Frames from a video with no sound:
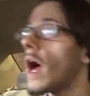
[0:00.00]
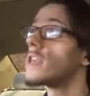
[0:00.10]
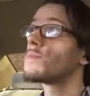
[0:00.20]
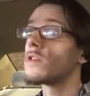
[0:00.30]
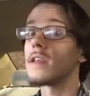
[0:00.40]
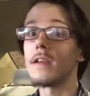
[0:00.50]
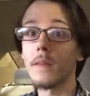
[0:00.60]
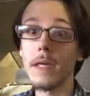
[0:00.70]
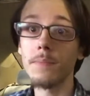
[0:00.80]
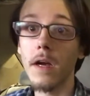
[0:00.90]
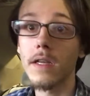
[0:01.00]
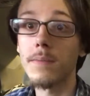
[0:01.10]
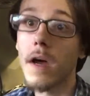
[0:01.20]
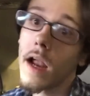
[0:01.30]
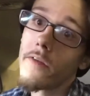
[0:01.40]
I just pulled into the best parking
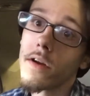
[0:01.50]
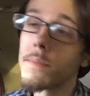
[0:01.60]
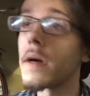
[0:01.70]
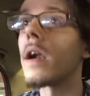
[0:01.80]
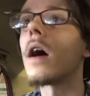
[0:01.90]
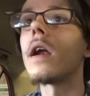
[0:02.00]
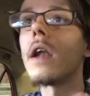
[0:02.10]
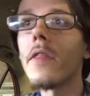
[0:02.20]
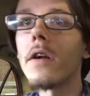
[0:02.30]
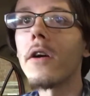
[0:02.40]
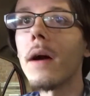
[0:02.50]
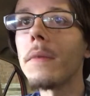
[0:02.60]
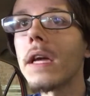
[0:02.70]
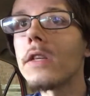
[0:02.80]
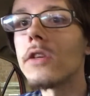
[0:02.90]
spot ever, but on another note, I'm gonna
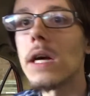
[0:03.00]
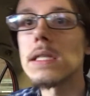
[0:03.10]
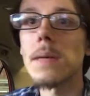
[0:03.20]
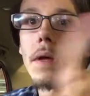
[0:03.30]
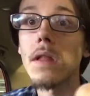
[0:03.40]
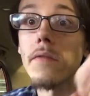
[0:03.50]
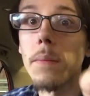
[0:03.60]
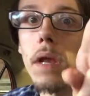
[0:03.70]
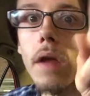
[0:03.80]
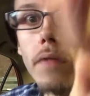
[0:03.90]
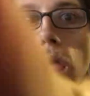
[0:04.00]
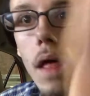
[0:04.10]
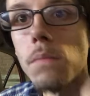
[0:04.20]
catch you guys up on the flip oh, it a blue.